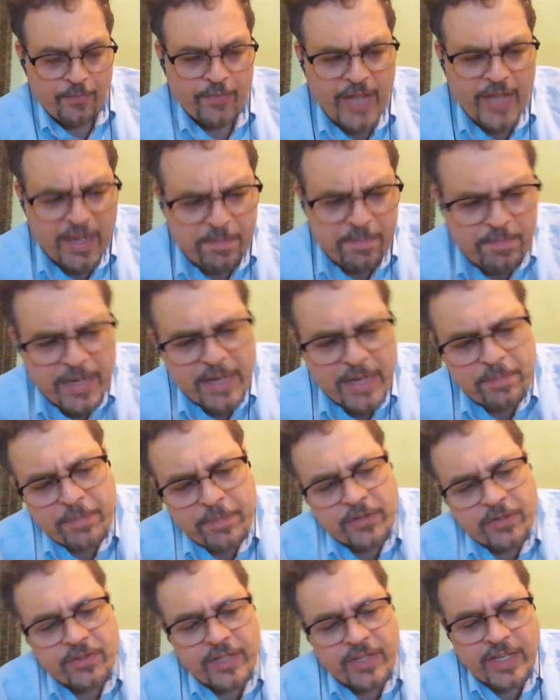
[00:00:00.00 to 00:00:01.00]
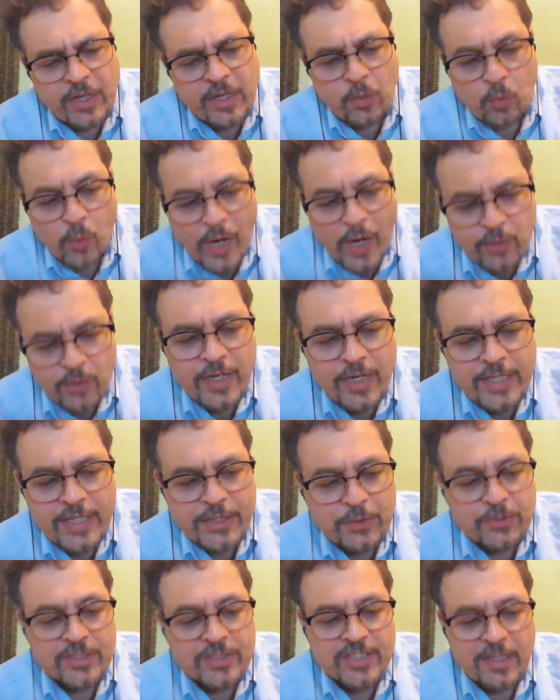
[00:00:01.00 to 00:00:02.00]
That made me think, why don't I
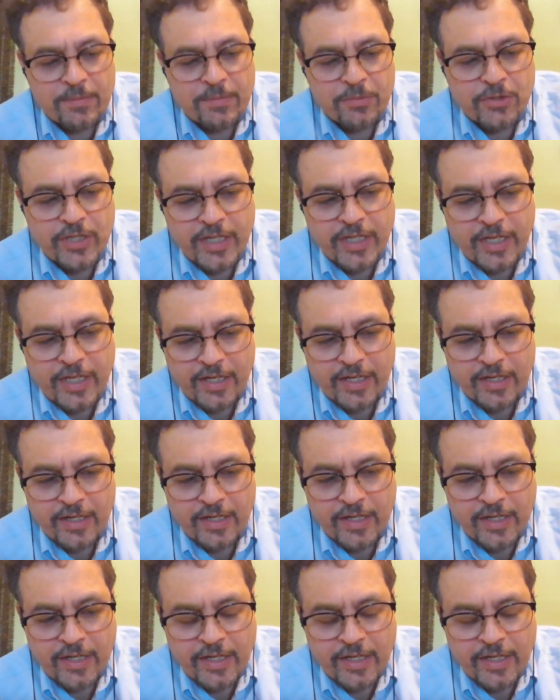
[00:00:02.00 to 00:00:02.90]
do something